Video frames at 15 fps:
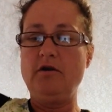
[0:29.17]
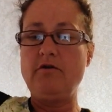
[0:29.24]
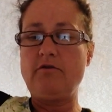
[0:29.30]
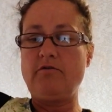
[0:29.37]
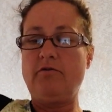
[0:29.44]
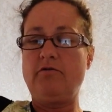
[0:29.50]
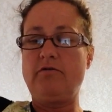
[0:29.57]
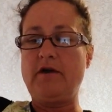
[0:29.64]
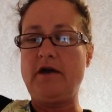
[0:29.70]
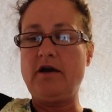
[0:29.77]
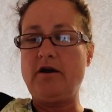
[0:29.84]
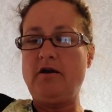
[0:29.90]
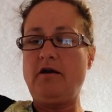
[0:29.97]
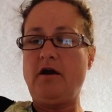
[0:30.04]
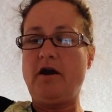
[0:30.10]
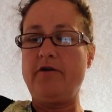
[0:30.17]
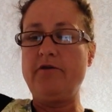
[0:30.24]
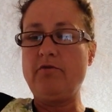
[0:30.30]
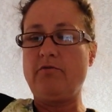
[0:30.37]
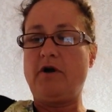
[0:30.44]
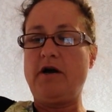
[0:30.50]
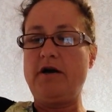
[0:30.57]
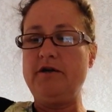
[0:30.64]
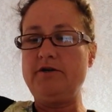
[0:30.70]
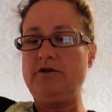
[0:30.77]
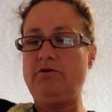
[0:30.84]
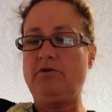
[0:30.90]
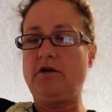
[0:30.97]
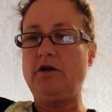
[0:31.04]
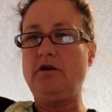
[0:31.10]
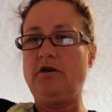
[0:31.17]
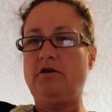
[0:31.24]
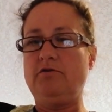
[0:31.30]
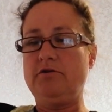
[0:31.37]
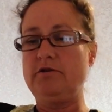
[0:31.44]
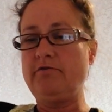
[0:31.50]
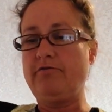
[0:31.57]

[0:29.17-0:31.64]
through there. Otherwise, you can use a